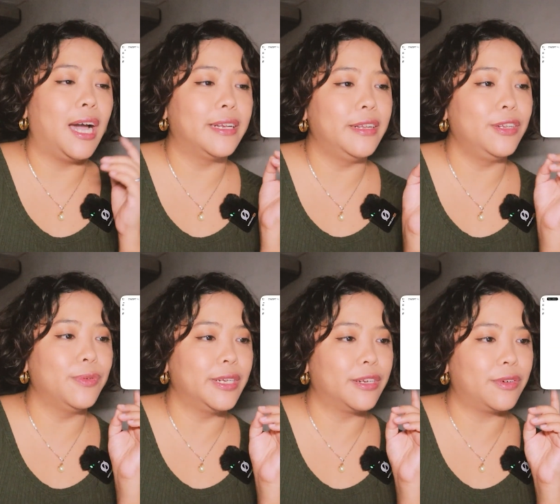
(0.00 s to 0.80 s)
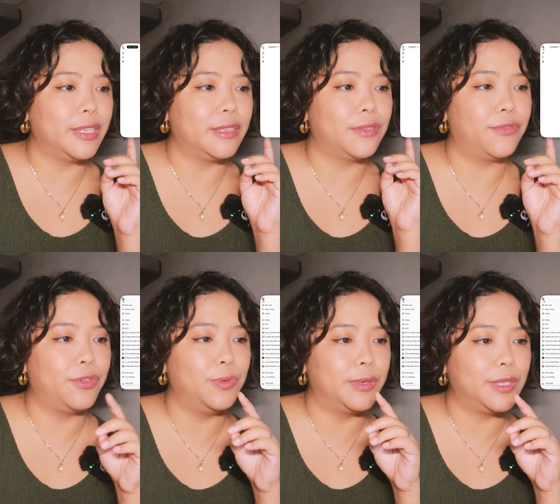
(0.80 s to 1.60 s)
I did go ahead and create this a
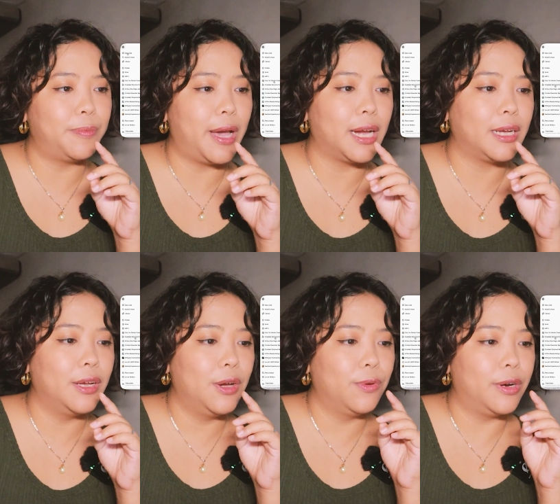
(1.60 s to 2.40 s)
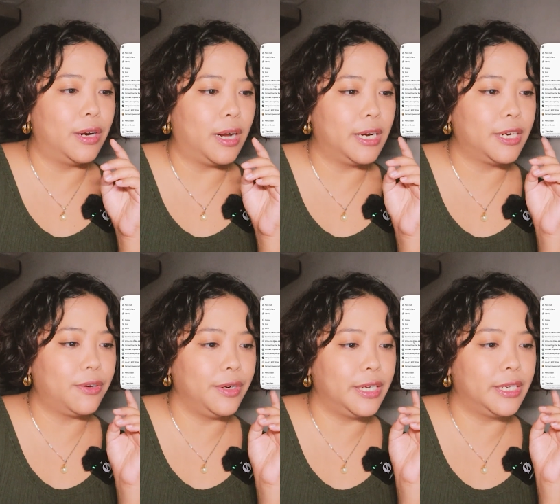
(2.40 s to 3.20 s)
few months back where I
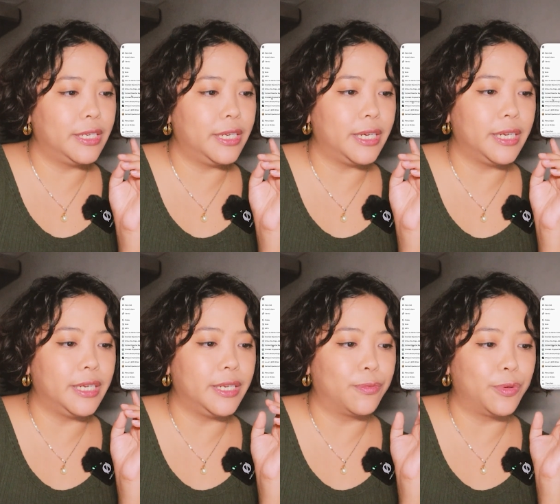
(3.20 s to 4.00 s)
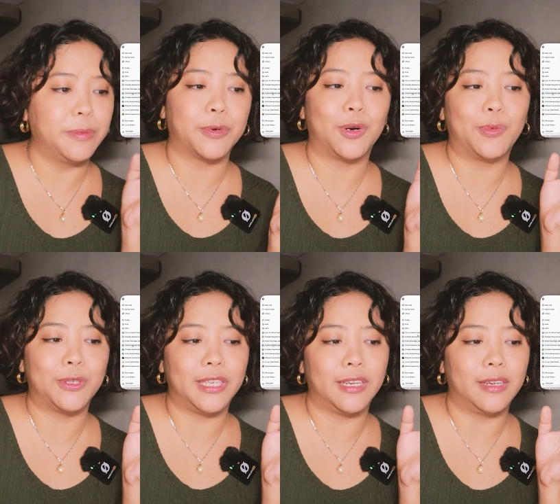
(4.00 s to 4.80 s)
created a
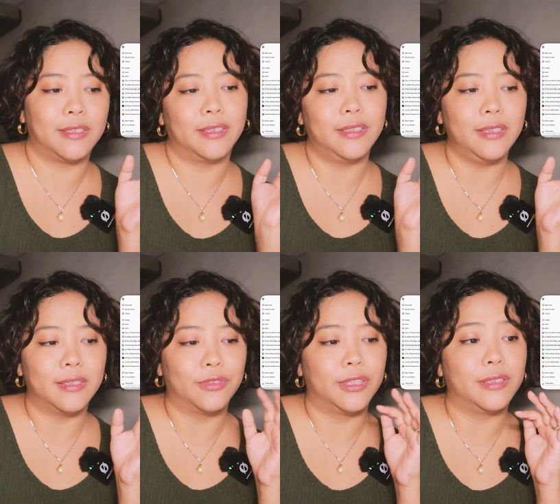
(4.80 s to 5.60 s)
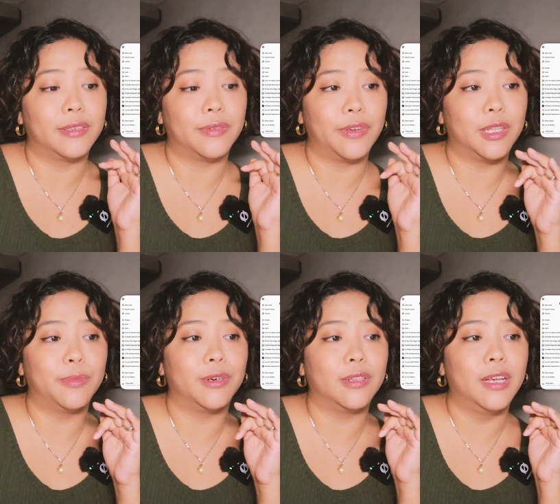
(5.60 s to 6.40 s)
repurposing assistant. Now, this is
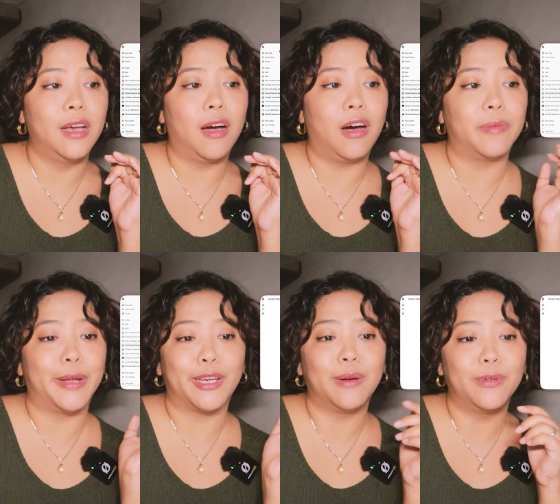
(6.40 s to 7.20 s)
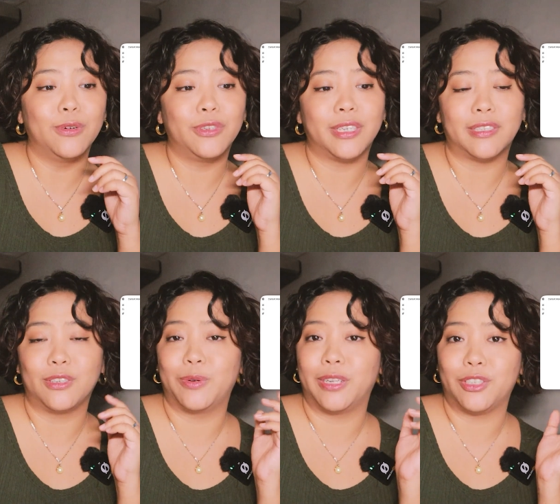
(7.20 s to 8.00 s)
available on my Gumroad. You guys can
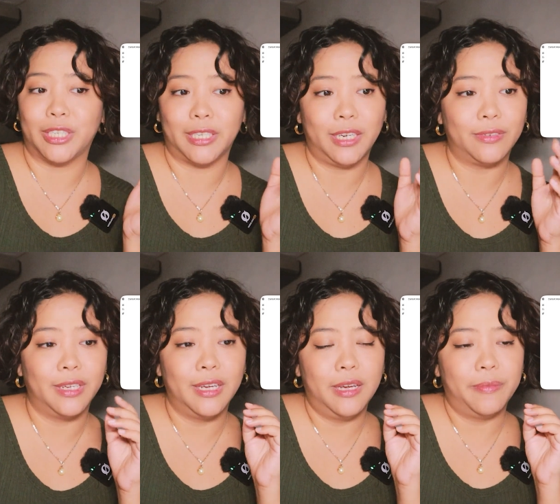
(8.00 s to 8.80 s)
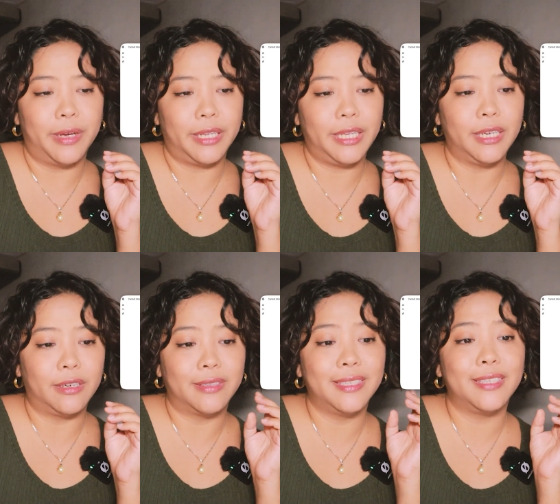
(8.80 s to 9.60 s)
go ahead and check it out. But
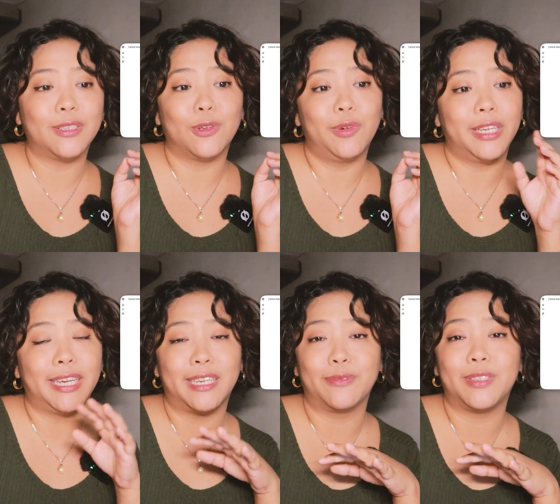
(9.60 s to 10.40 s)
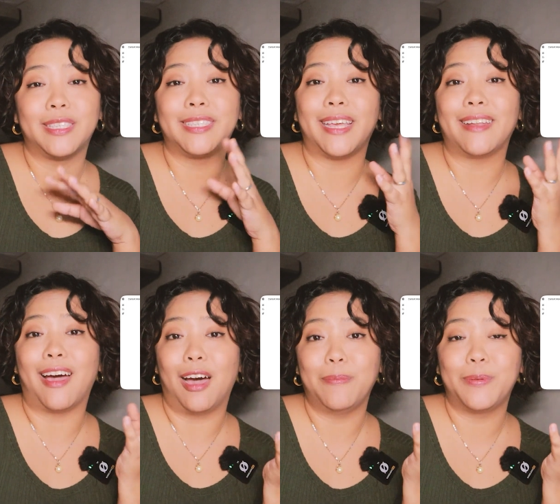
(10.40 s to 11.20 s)
here, this is already kind of set
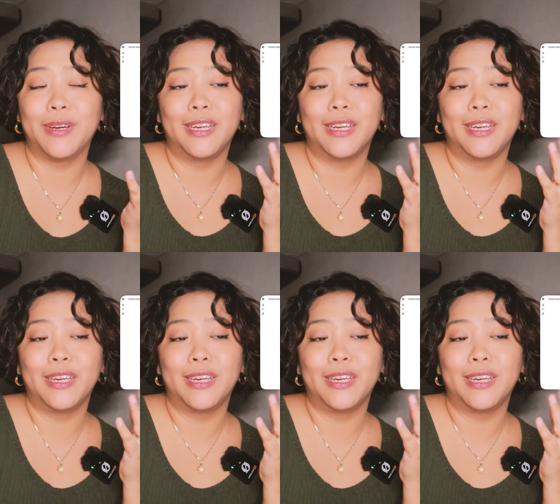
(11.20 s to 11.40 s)
up